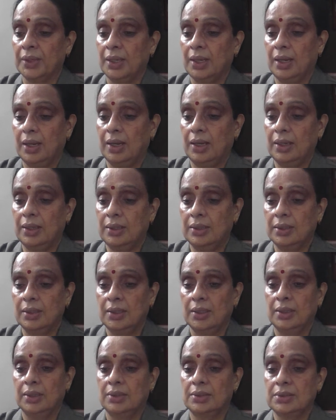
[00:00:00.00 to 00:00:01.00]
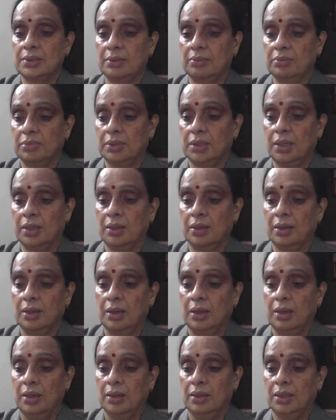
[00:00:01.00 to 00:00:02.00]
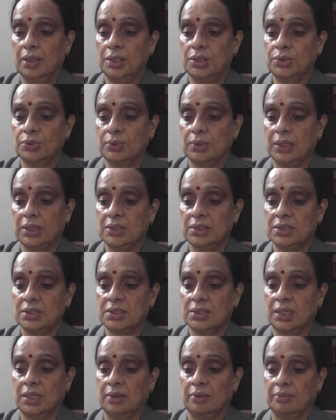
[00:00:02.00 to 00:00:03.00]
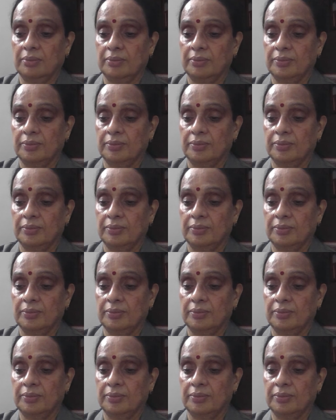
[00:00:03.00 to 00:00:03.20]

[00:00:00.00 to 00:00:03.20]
and something that you can see,